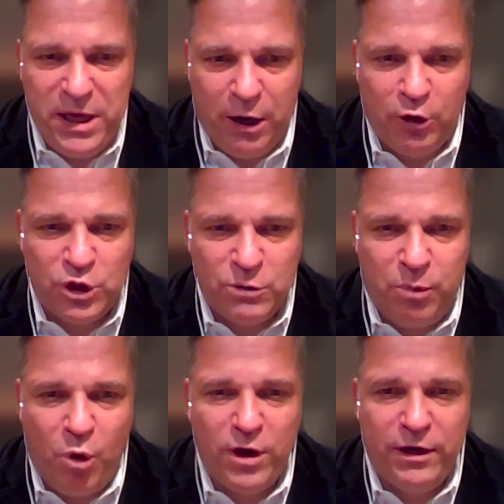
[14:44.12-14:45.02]
be
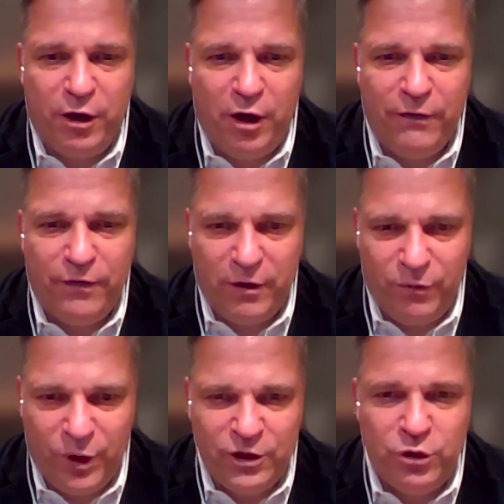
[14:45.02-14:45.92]
outspoken of
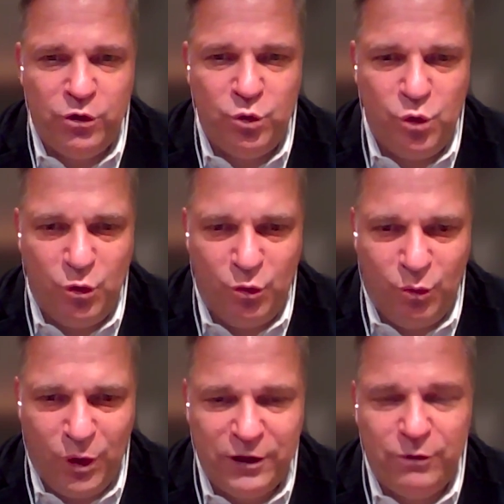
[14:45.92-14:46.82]
what you do,
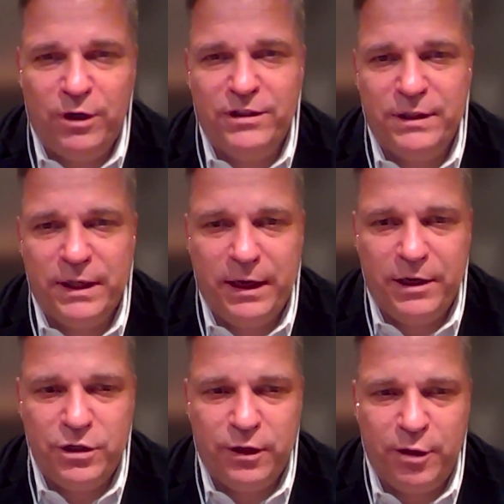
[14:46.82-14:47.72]
what
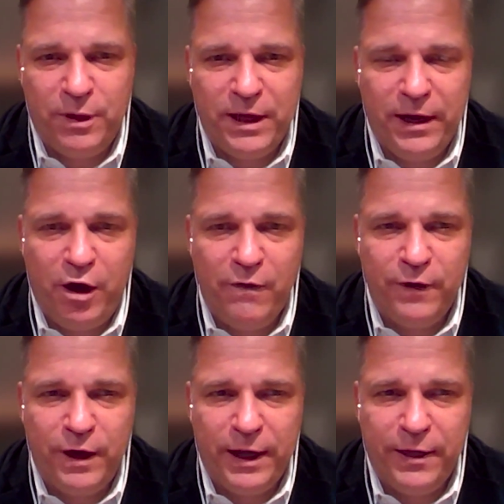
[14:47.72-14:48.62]
geothermal can
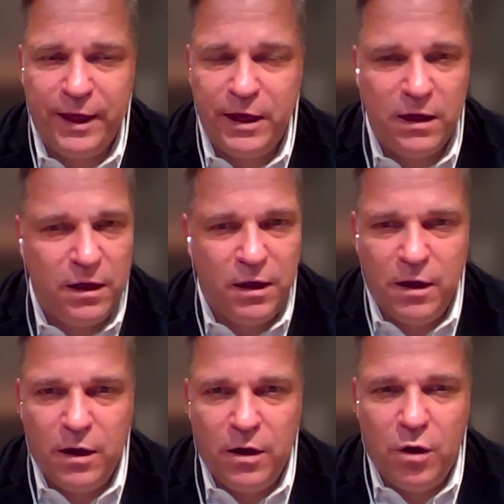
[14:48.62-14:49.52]
offer. And I think
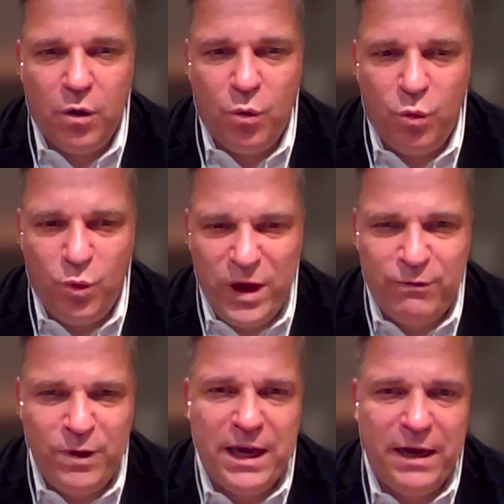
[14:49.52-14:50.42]

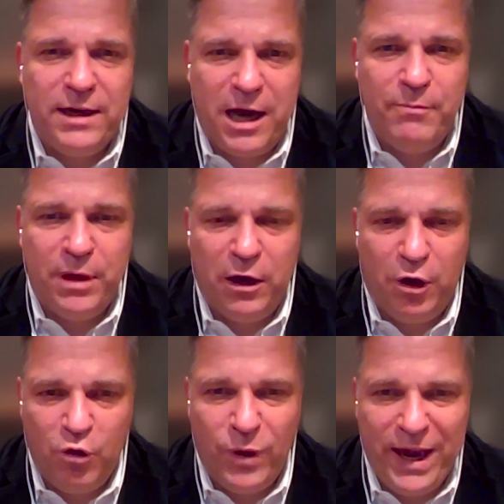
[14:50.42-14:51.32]
we can come a
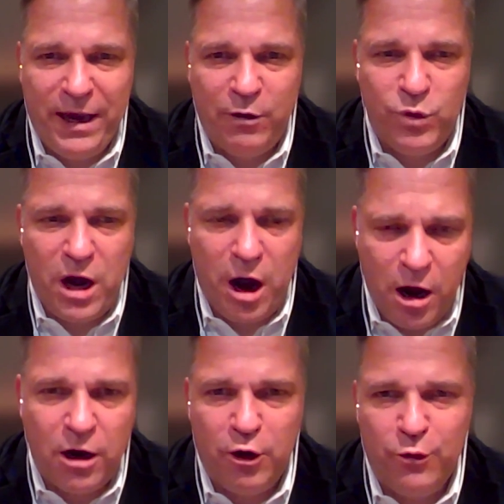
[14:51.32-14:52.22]
long way, and we
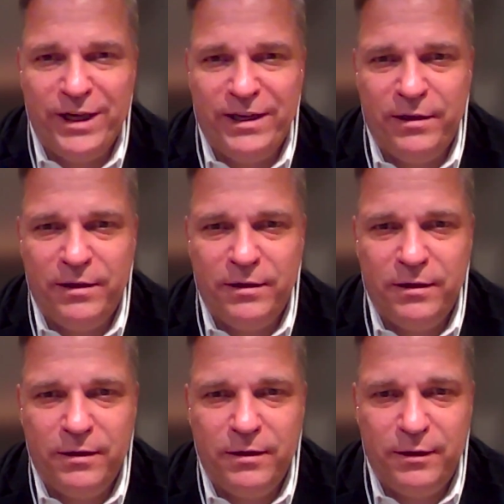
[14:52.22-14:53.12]
are already
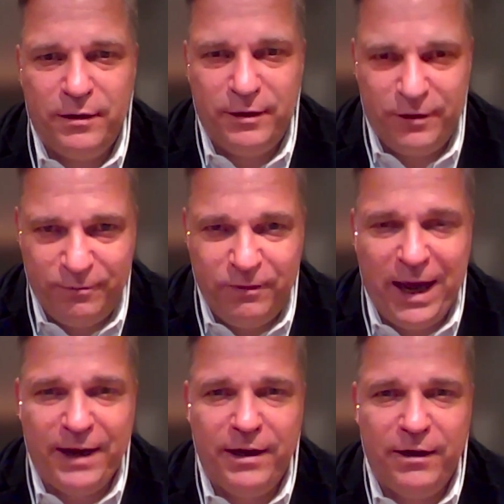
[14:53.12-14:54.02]

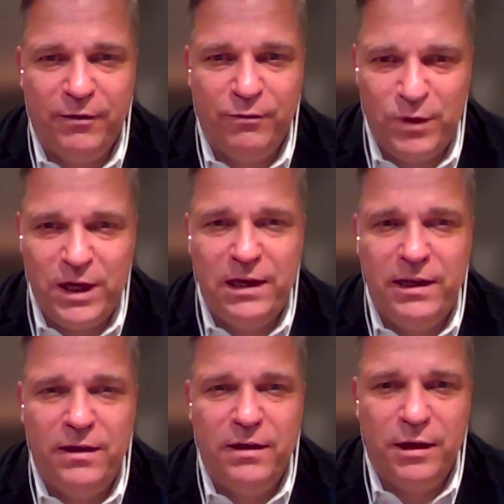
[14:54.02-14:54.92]
getting
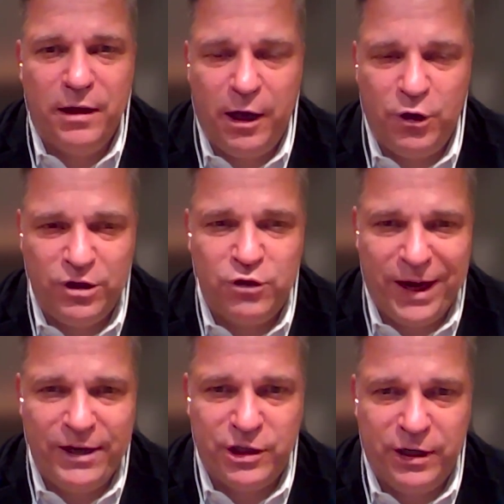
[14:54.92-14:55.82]
really a good
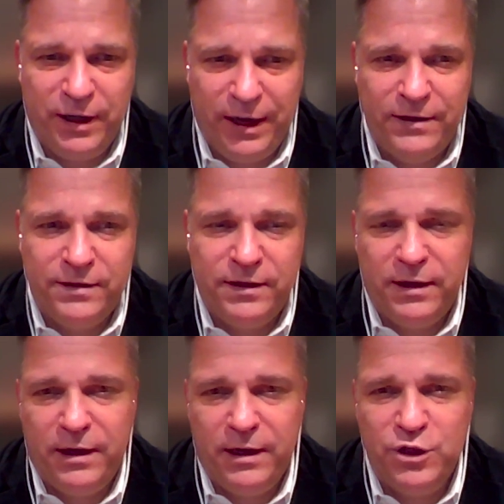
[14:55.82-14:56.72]
traction
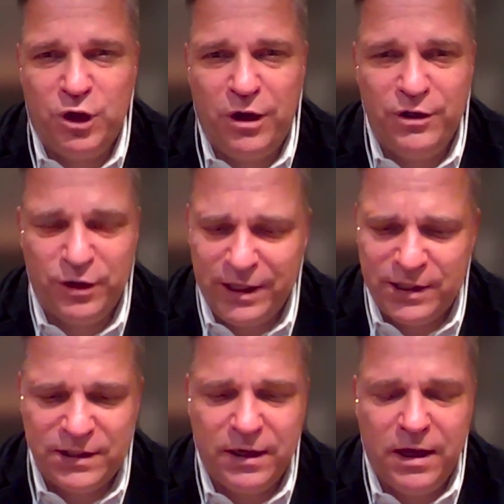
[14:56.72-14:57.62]
and so on.
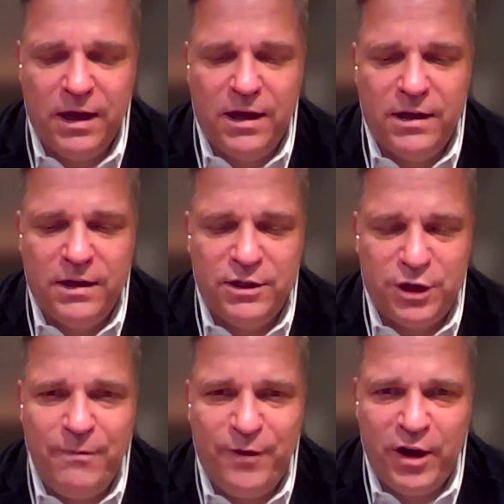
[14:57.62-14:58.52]

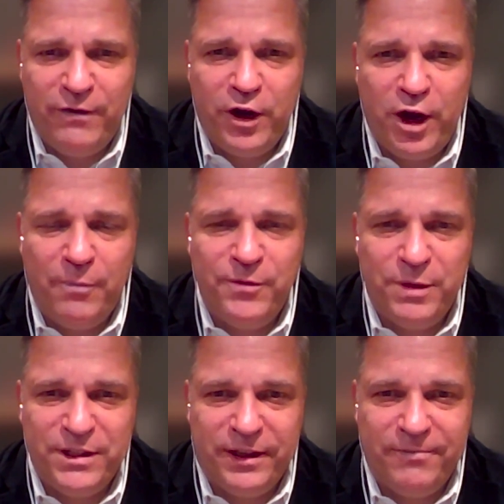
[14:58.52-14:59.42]
So I'm very, very
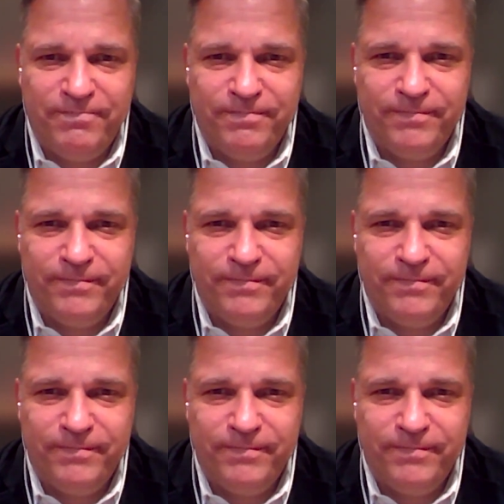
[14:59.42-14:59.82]
optimistic.